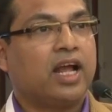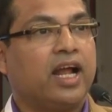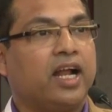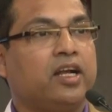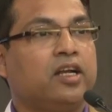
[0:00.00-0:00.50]

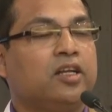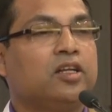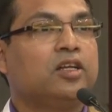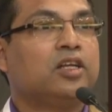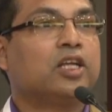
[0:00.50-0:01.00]
and
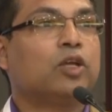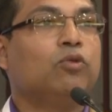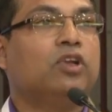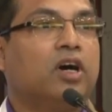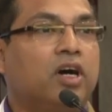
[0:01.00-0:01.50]

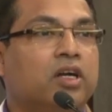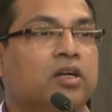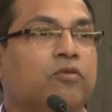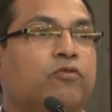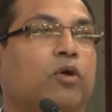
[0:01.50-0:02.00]
you
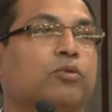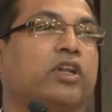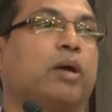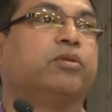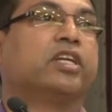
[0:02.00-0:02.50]
learn from
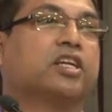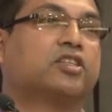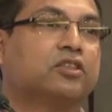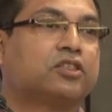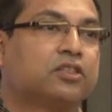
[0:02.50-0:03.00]
your
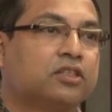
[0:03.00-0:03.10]
applications.